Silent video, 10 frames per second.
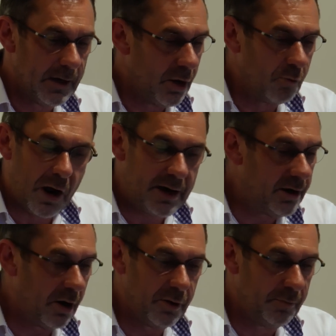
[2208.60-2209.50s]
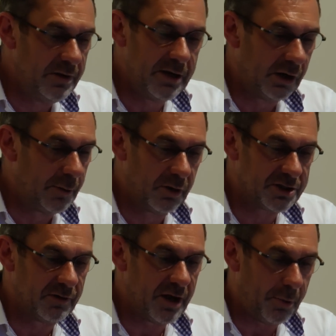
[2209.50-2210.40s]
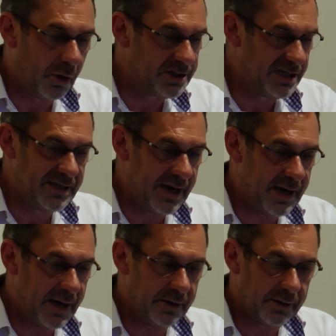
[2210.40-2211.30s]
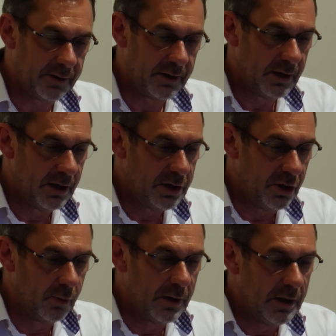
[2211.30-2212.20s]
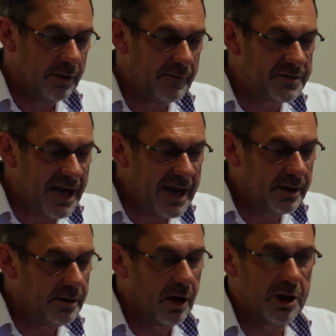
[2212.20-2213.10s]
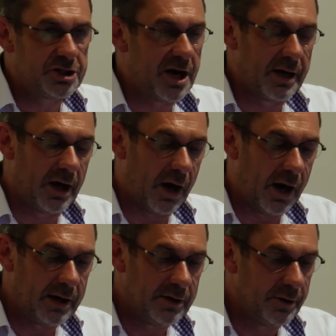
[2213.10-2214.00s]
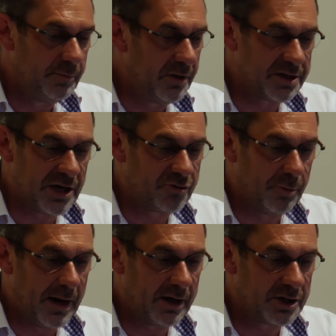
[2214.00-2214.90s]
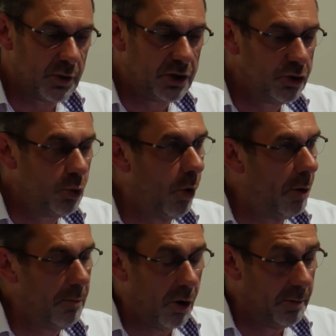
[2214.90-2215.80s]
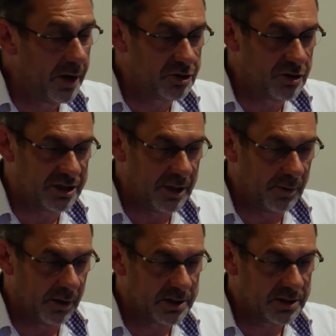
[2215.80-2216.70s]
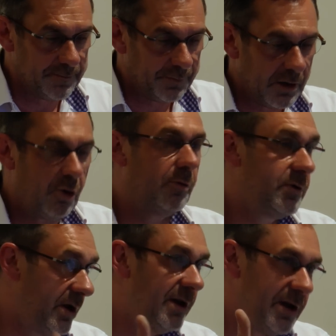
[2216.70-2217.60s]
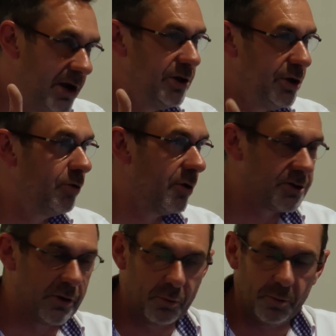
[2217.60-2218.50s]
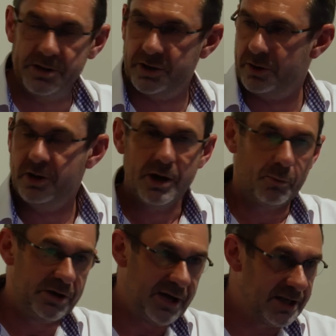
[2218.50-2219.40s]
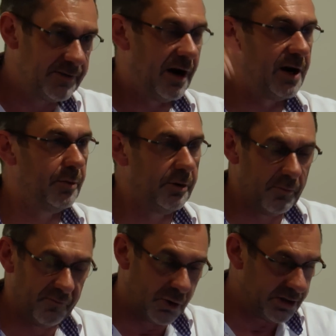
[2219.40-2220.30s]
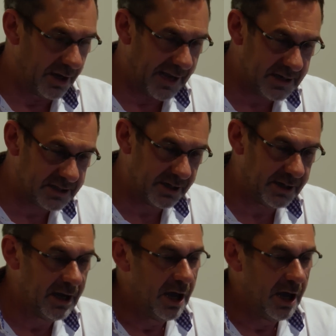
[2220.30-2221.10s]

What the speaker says: Now, right now, the neoliberals are in a policy dead end. You know, they've said at Shanghai, the central bankers, we can do one more monetary stimulus, or in the Eurozone it will be done with Jens Weidmann voting against it,